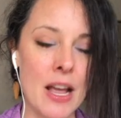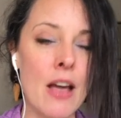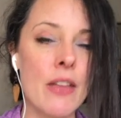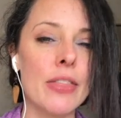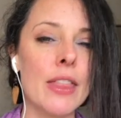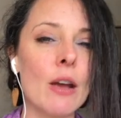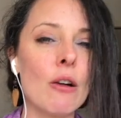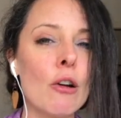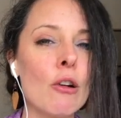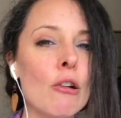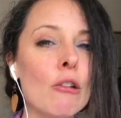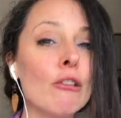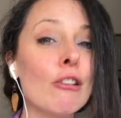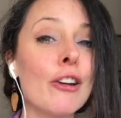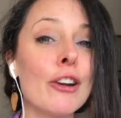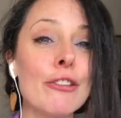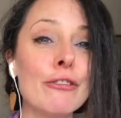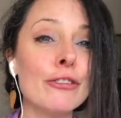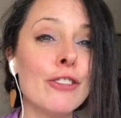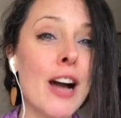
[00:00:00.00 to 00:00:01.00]
There are a lot
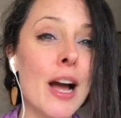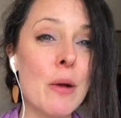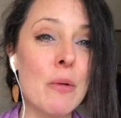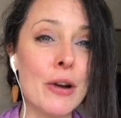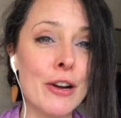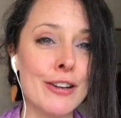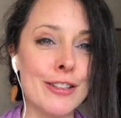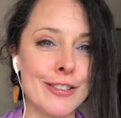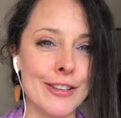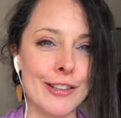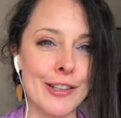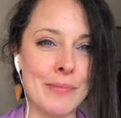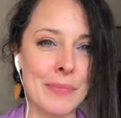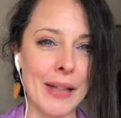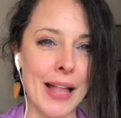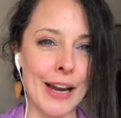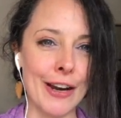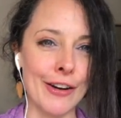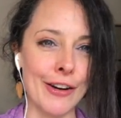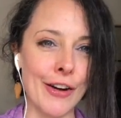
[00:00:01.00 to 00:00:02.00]
of light workers on the
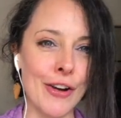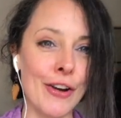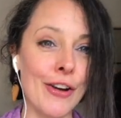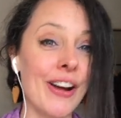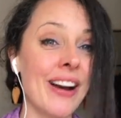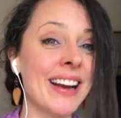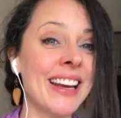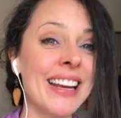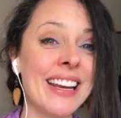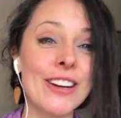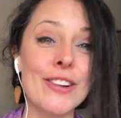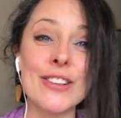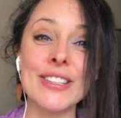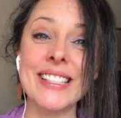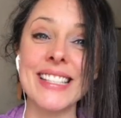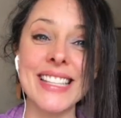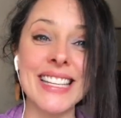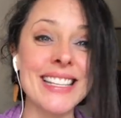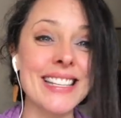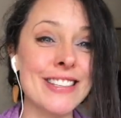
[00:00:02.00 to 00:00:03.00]
planet who are here to
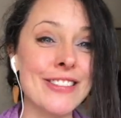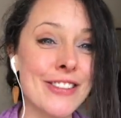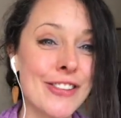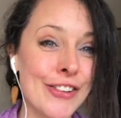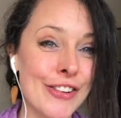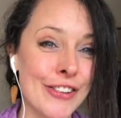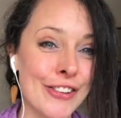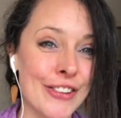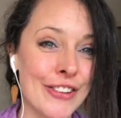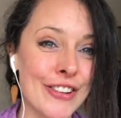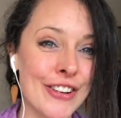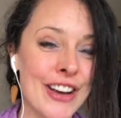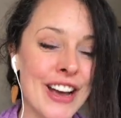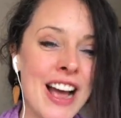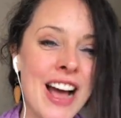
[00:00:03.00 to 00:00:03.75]
assist you.